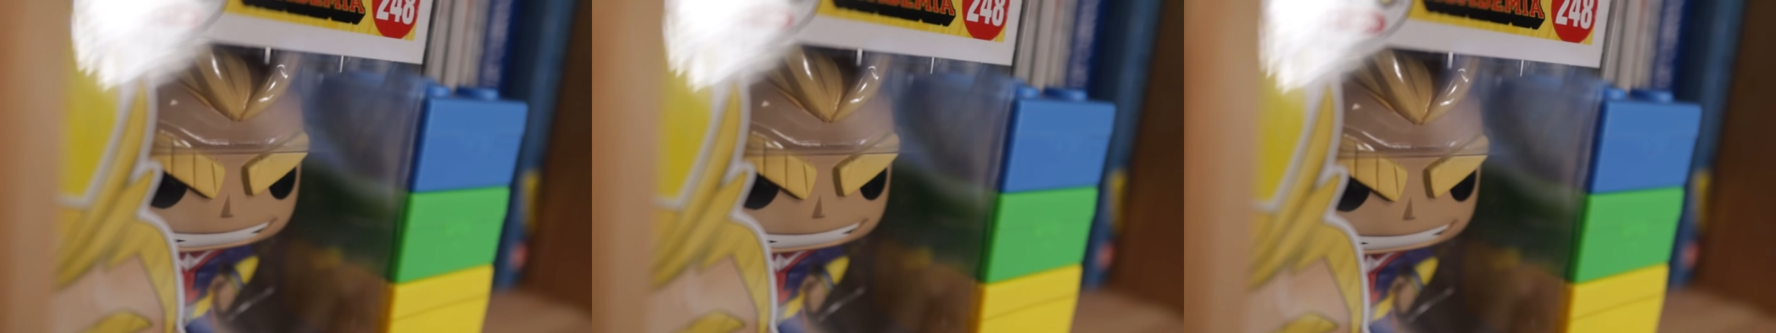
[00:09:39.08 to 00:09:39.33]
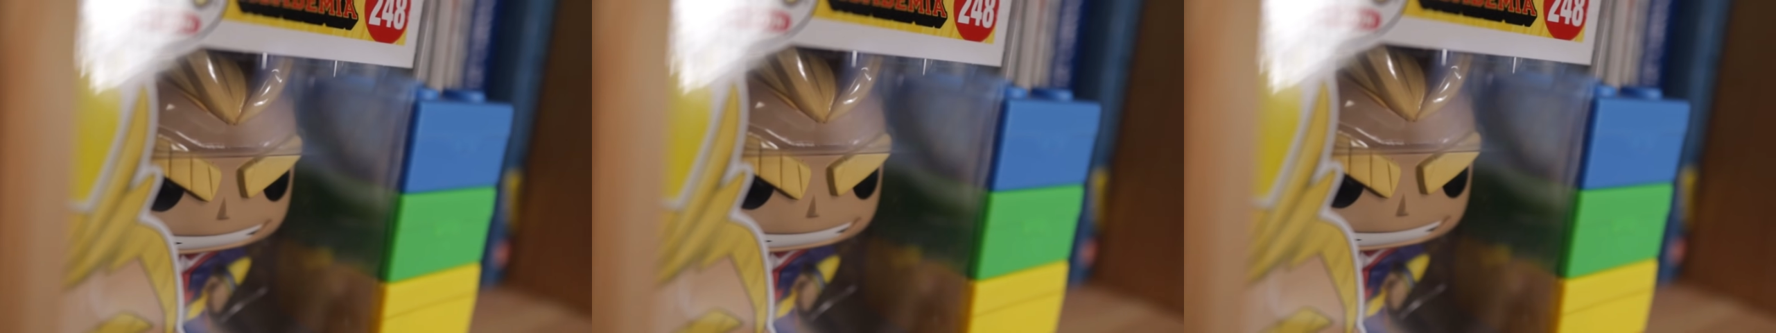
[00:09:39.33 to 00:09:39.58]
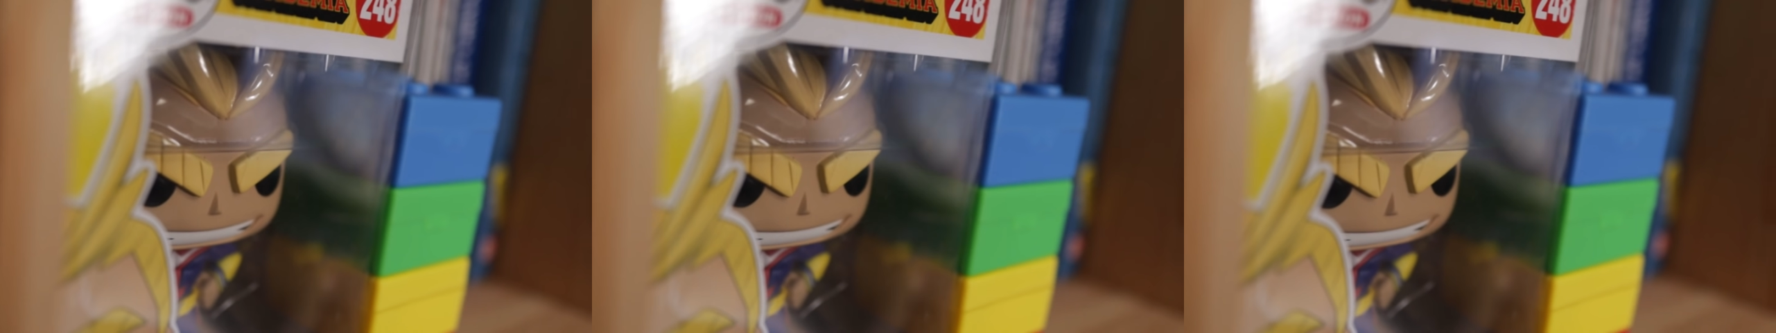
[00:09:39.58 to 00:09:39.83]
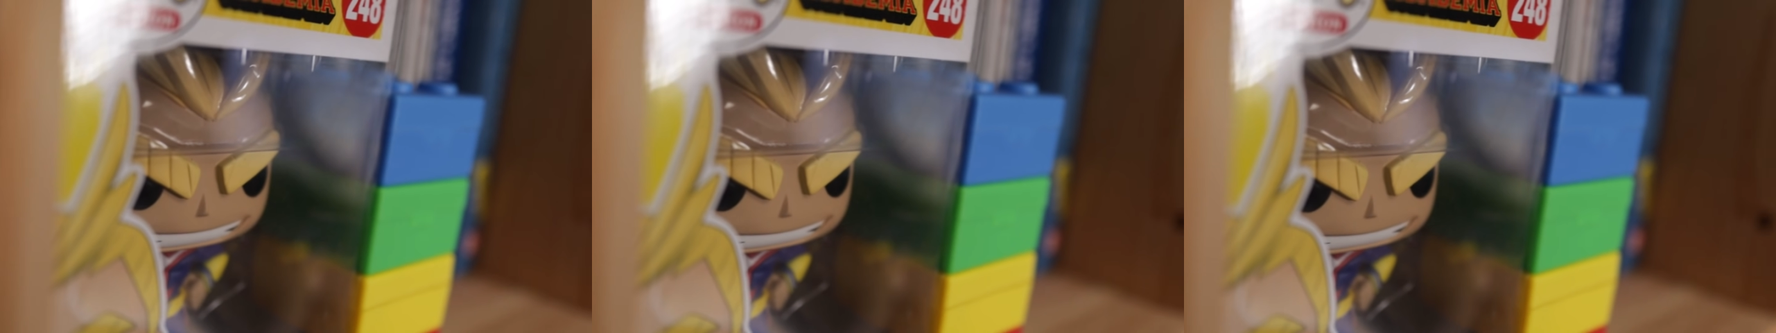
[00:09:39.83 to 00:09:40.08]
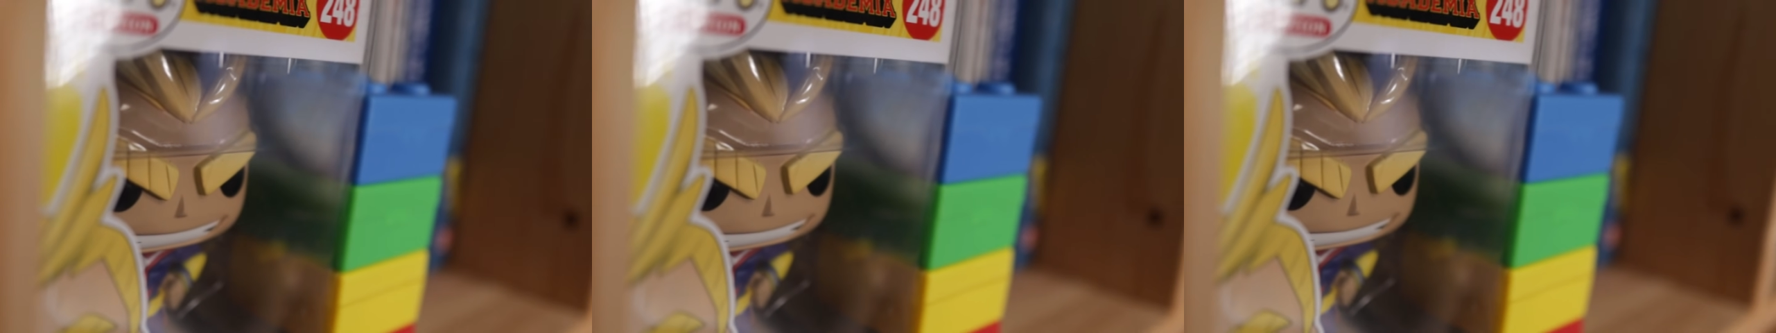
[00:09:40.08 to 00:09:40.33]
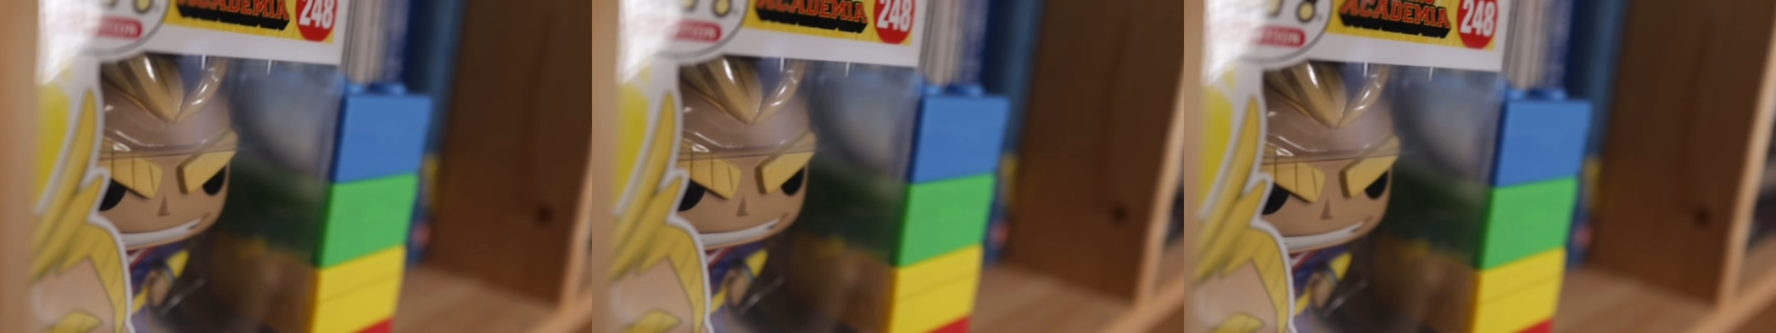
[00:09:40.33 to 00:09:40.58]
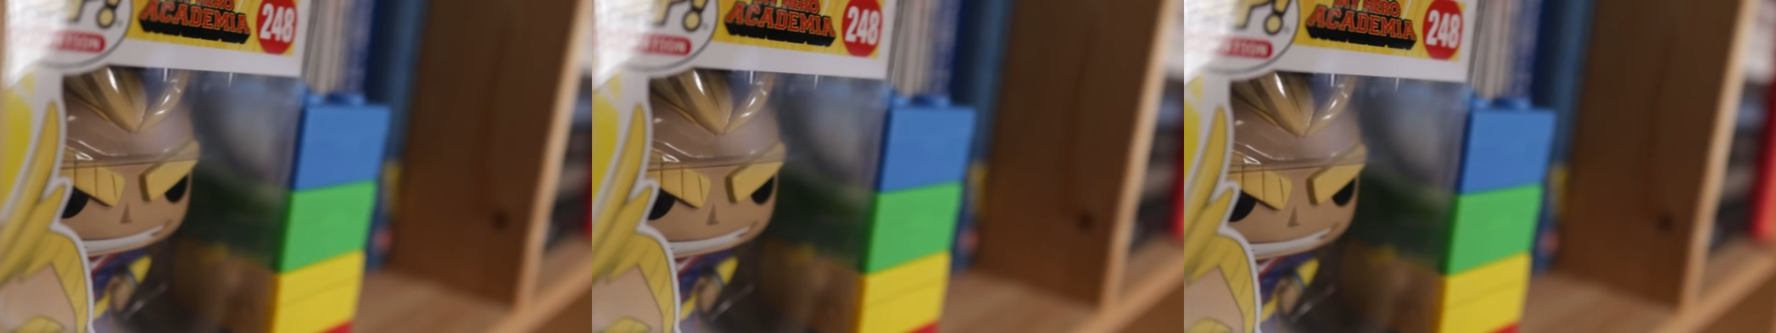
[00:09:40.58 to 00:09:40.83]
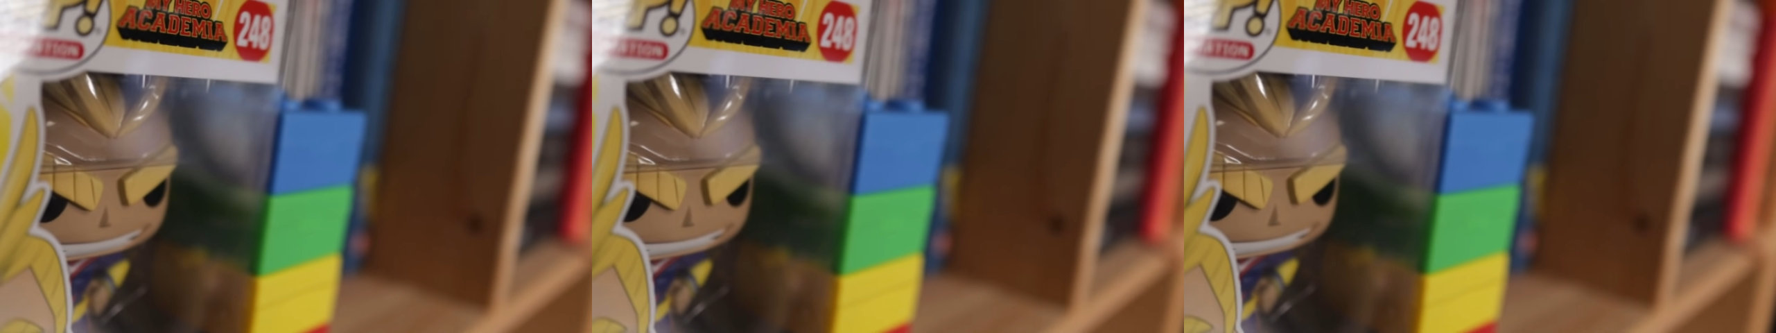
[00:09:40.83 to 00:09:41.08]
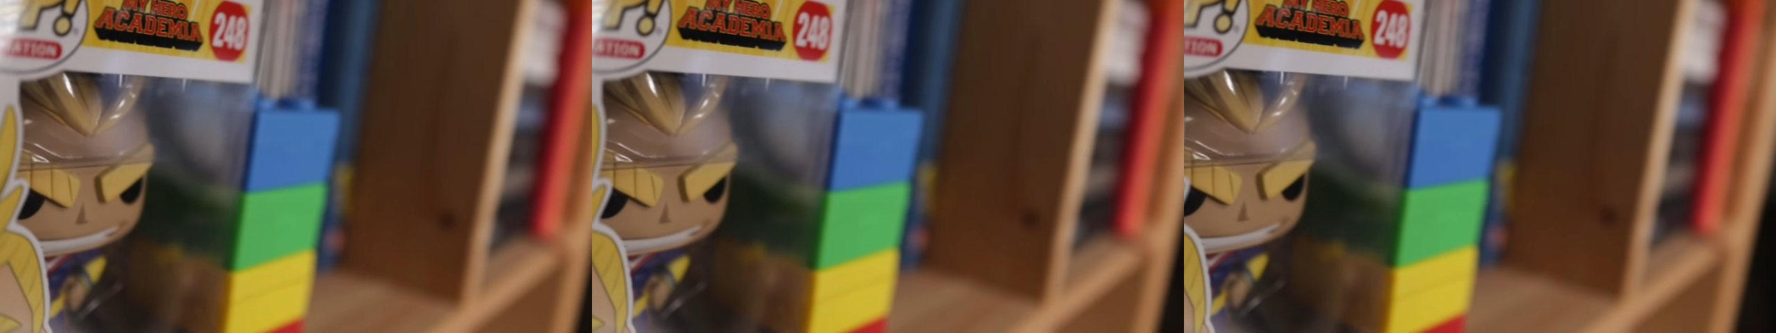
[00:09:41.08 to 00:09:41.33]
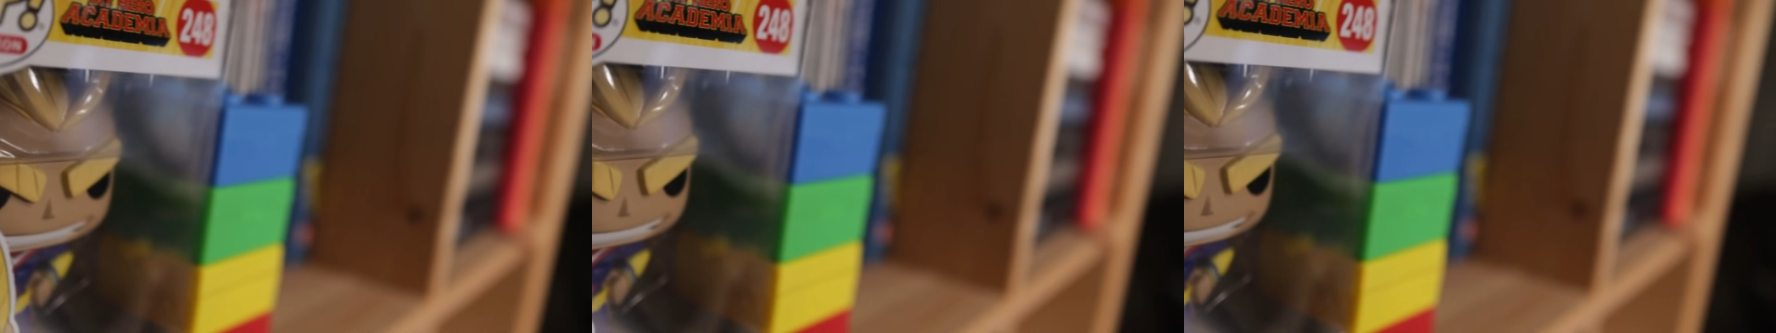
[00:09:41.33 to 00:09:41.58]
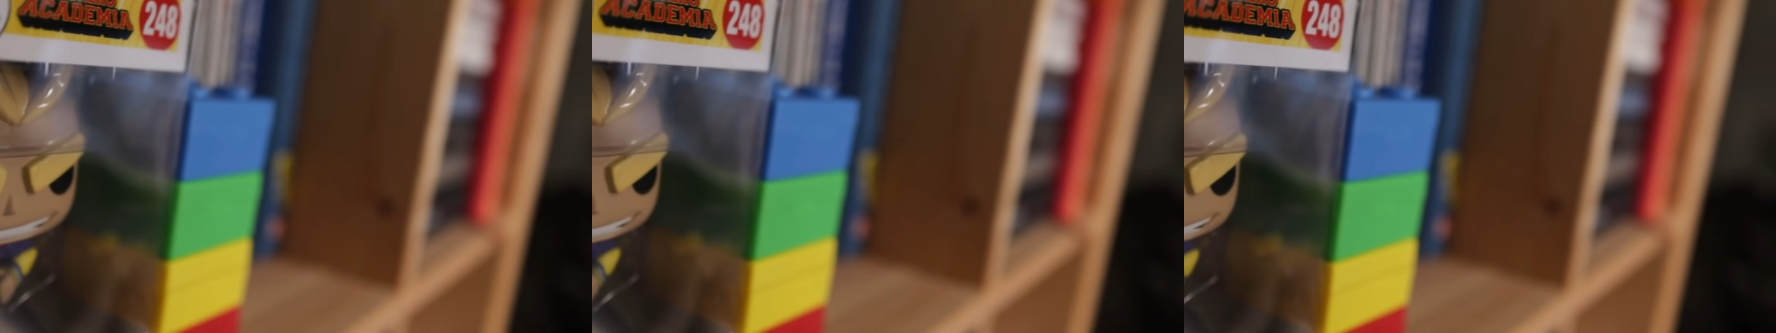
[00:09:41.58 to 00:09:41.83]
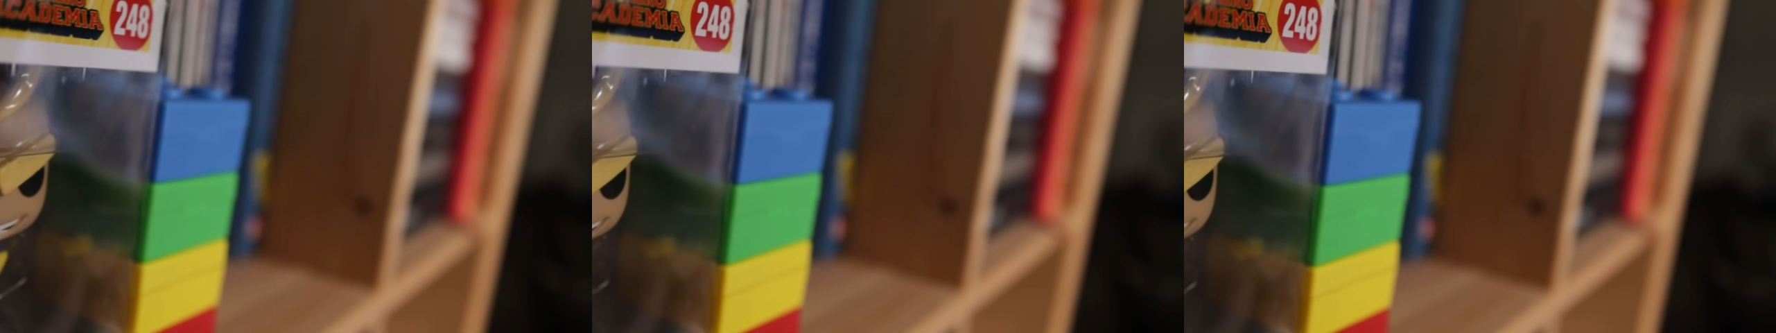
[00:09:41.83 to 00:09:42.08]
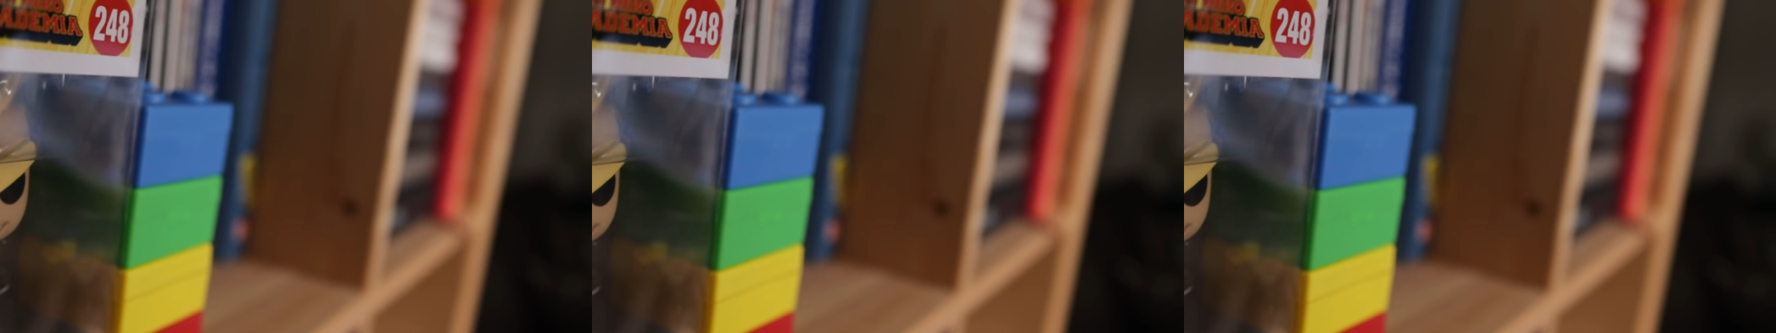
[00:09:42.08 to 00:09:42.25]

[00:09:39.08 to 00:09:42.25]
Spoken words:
(no speaker visible)